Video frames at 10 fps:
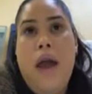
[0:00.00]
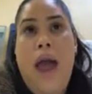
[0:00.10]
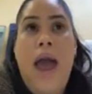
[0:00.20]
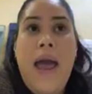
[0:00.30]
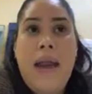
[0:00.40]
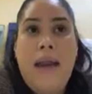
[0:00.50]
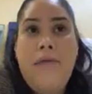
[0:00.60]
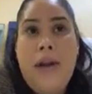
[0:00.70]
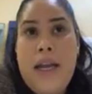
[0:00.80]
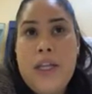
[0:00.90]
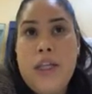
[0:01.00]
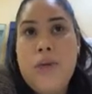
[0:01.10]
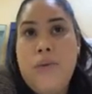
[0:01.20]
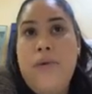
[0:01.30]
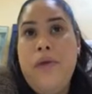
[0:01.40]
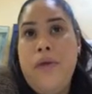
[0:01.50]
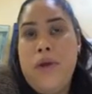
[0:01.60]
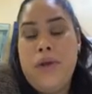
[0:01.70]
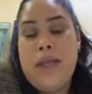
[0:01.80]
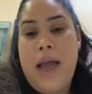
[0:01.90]
and relationship with
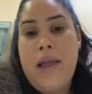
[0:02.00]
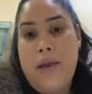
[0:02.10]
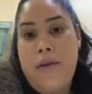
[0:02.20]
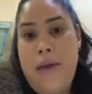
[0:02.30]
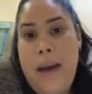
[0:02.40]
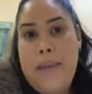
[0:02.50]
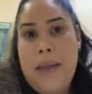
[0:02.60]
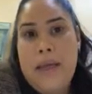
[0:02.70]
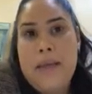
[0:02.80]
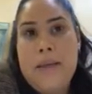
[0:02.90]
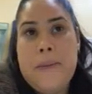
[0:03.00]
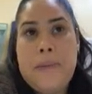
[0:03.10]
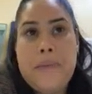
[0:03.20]
learners and their families.